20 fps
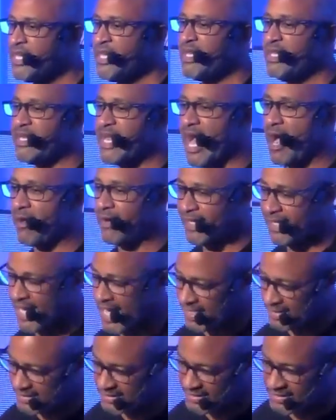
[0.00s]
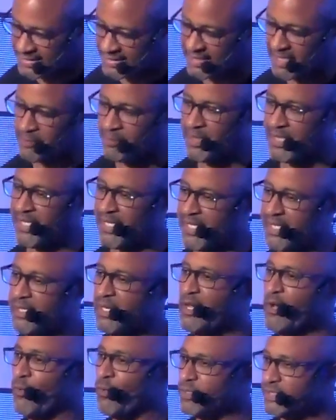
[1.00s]
Now, Gethsemane
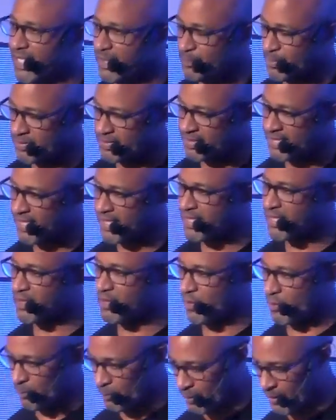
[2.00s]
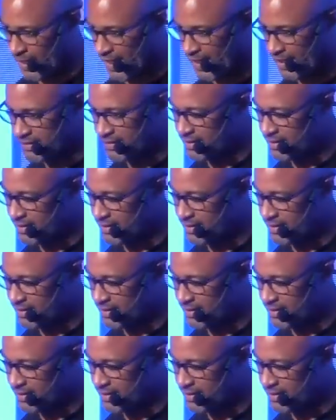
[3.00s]
was a particular place,